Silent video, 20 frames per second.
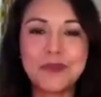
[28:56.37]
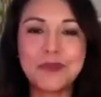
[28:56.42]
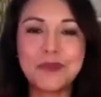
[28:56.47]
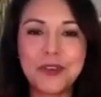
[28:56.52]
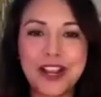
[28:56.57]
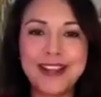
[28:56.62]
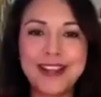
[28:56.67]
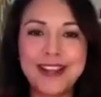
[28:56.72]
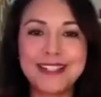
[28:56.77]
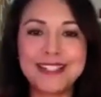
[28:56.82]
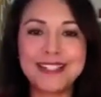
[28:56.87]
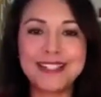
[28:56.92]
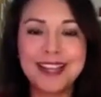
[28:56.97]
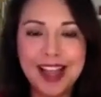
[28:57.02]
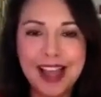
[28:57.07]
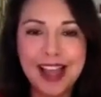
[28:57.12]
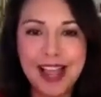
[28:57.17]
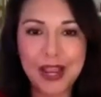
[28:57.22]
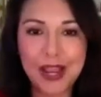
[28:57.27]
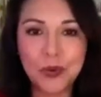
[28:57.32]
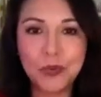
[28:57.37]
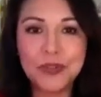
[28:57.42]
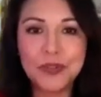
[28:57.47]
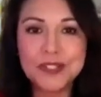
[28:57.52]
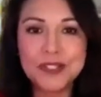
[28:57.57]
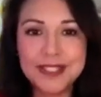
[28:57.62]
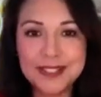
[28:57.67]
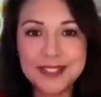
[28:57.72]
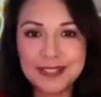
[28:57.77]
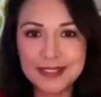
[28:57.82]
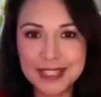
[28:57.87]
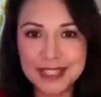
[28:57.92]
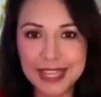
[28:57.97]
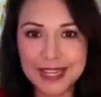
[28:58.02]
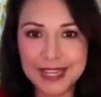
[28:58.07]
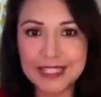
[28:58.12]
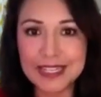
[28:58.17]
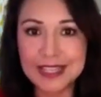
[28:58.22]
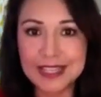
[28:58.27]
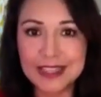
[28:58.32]
right, I will
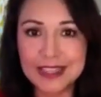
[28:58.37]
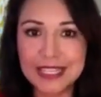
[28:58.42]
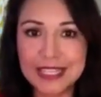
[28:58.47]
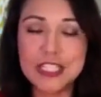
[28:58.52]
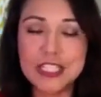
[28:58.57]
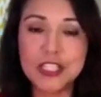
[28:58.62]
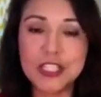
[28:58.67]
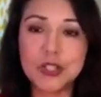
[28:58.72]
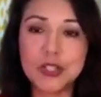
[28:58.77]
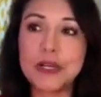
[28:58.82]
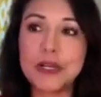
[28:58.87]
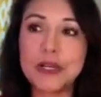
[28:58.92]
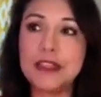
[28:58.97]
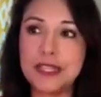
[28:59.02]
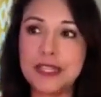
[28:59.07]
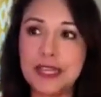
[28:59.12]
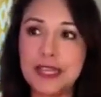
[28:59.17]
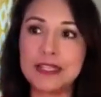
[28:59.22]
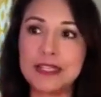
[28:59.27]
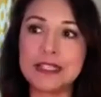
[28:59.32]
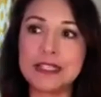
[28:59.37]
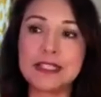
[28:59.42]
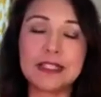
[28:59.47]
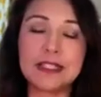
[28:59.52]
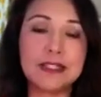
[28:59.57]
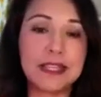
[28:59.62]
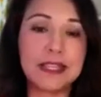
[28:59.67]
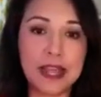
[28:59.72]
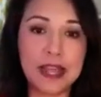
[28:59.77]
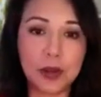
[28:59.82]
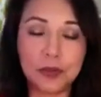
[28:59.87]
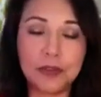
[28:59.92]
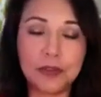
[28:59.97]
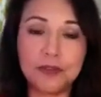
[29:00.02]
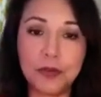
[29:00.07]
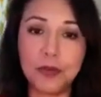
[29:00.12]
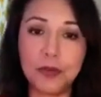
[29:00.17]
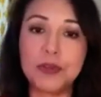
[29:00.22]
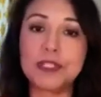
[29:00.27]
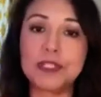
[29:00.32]
select these 3 things that I will
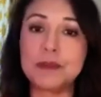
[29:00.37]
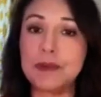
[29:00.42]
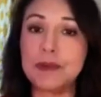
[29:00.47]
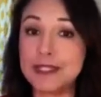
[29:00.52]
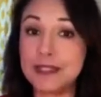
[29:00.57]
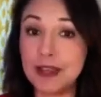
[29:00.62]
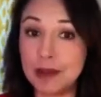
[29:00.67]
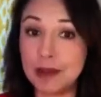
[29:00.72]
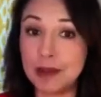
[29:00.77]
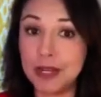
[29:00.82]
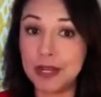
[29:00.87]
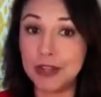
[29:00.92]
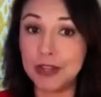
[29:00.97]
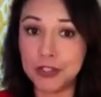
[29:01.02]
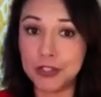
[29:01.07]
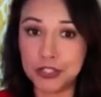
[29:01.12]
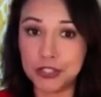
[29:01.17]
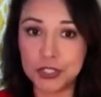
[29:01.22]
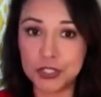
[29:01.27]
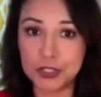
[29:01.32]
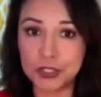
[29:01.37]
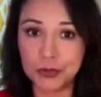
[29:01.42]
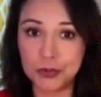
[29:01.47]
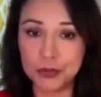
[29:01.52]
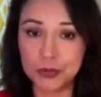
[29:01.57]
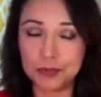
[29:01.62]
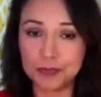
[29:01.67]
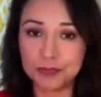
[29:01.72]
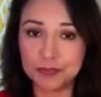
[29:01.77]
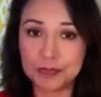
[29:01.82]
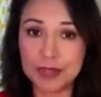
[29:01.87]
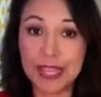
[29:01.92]
focus my time and energy to.